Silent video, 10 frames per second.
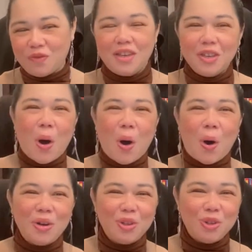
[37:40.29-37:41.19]

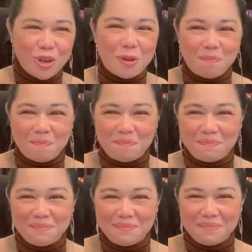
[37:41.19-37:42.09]
your dream.
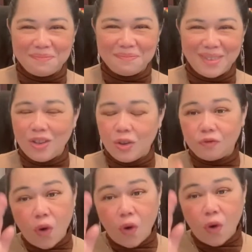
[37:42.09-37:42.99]

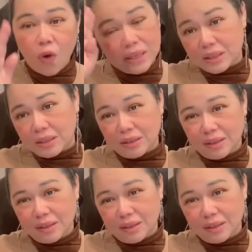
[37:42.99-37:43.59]
Focus.